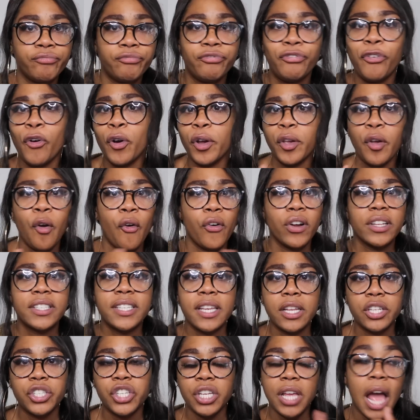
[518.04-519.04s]
for your
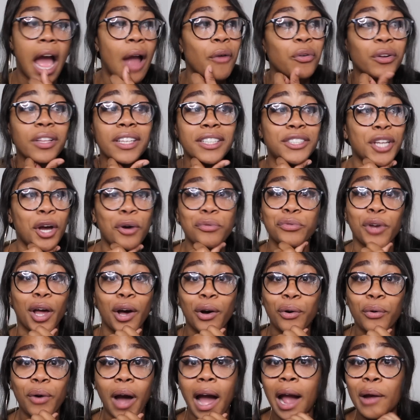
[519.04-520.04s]
attention. I really don't
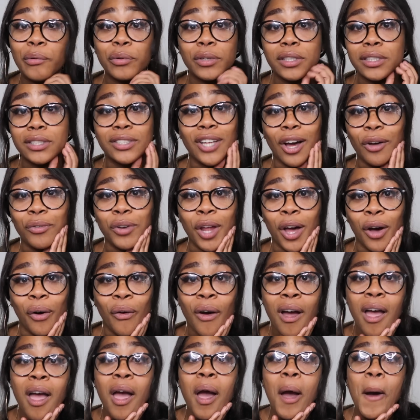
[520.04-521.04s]
know. I really don't
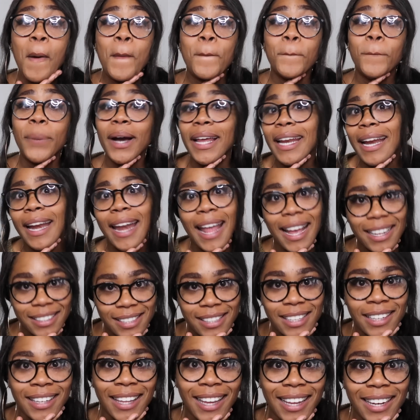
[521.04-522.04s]
know. But it
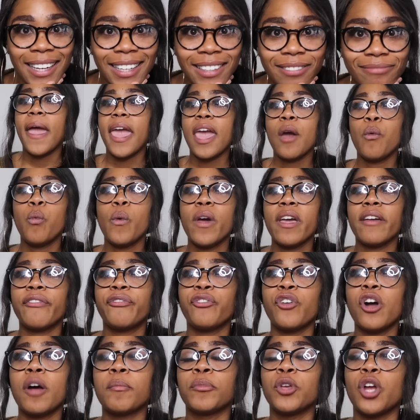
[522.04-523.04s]
escalated. It
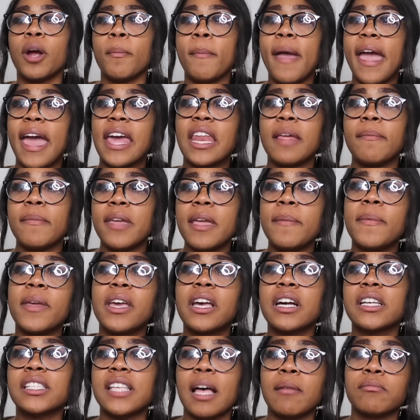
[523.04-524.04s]
went from you're mad at me
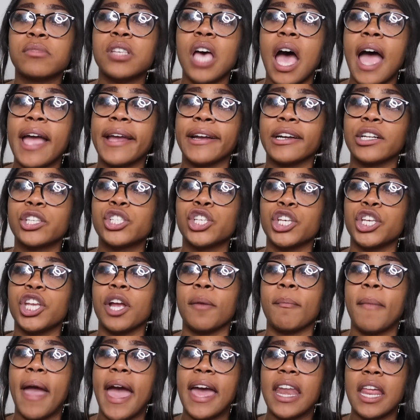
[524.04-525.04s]
because I'm tired to
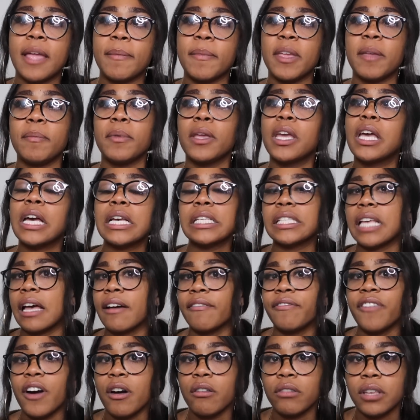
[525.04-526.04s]
you're mad at me because
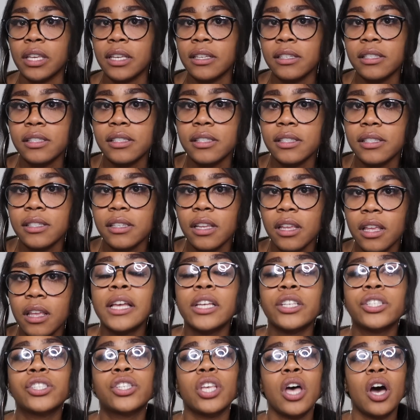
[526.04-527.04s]
I'm focused.
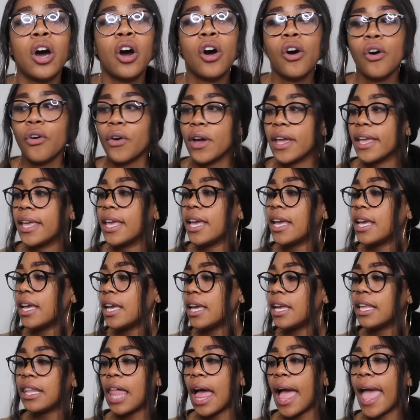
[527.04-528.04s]
So
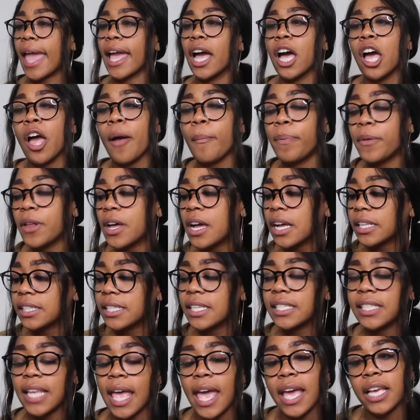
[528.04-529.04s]
he like unplugs
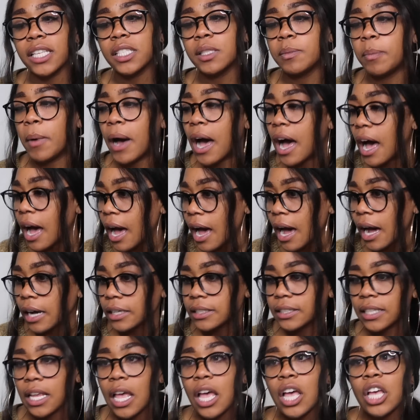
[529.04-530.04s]
his
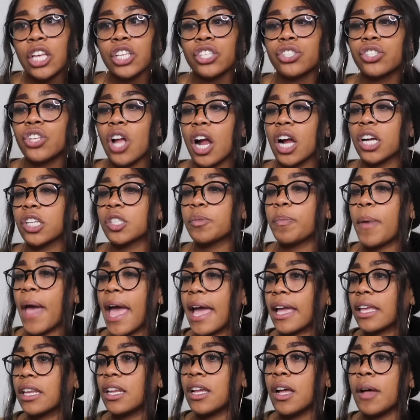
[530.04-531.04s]
Xbox, starts
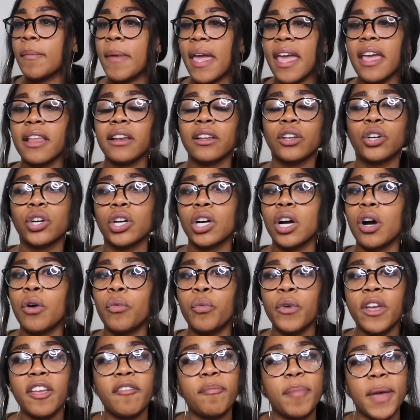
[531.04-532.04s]
packing up, and
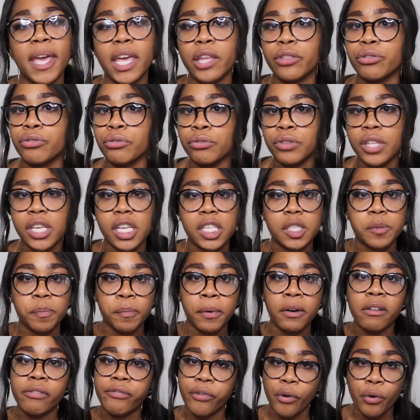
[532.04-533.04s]
girl, we've been through this
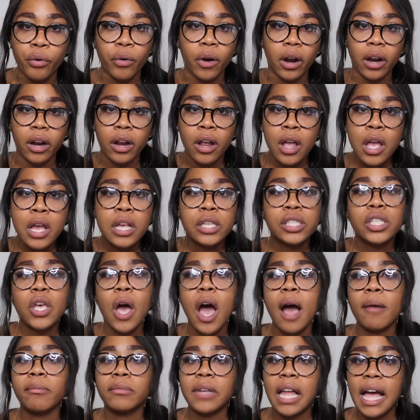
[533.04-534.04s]
before. So
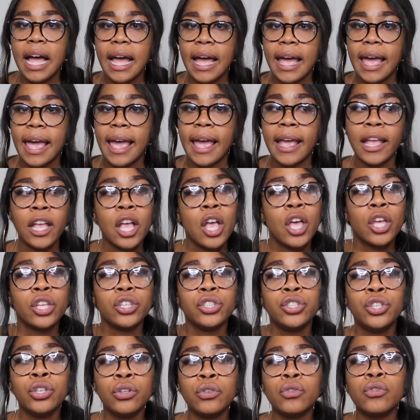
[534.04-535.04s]
I'm like,
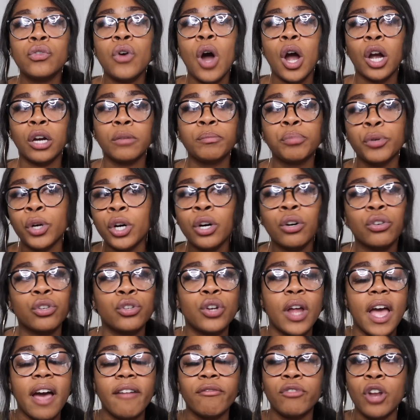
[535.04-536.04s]
you are broke,
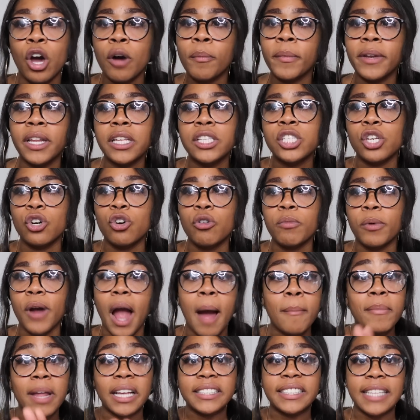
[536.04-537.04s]
you don't have no money to Uber.
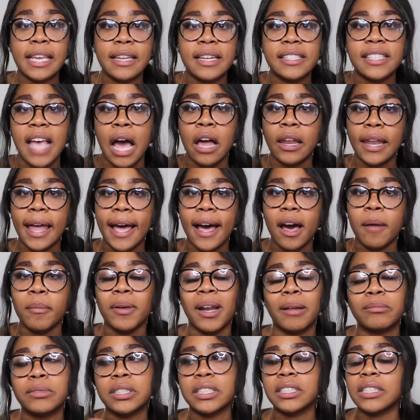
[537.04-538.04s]
I'm not saying this out loud,
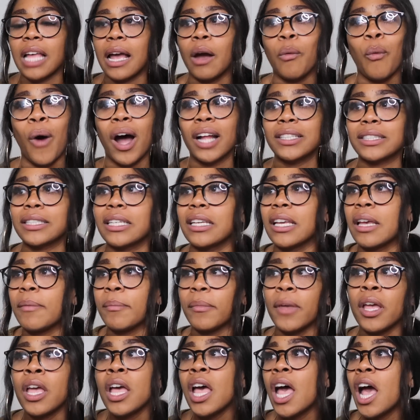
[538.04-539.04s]
but I'm just like watching
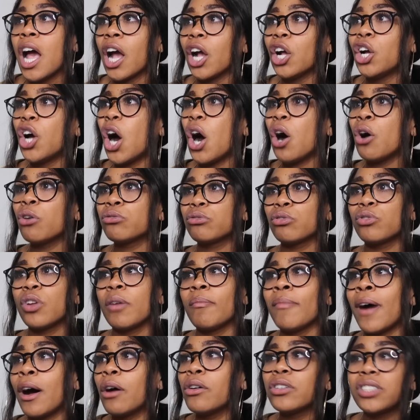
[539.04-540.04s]
him go through
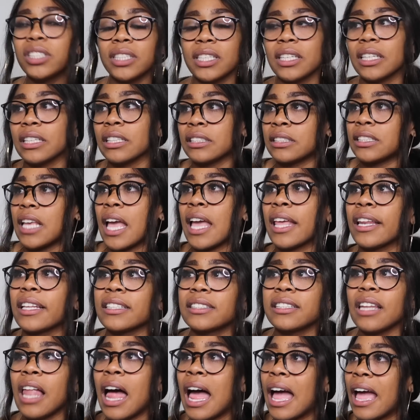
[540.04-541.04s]
the motions, and
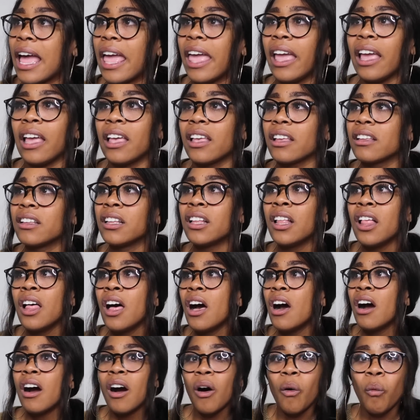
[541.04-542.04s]
it's like,
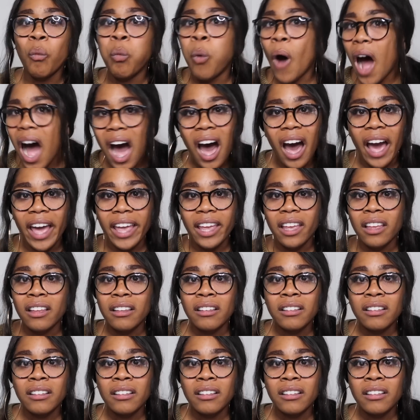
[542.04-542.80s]
why?